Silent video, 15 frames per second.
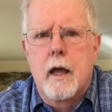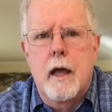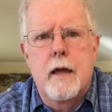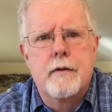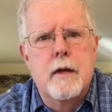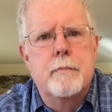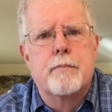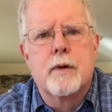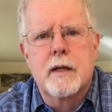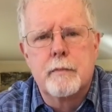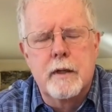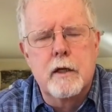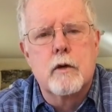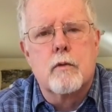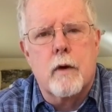and they bring
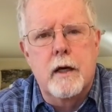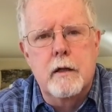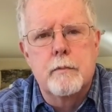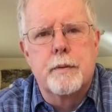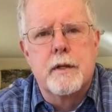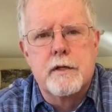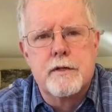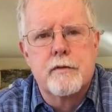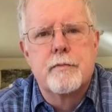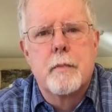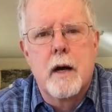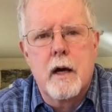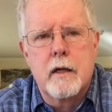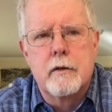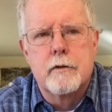me great peace of
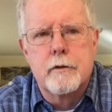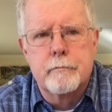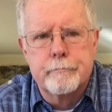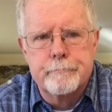mind.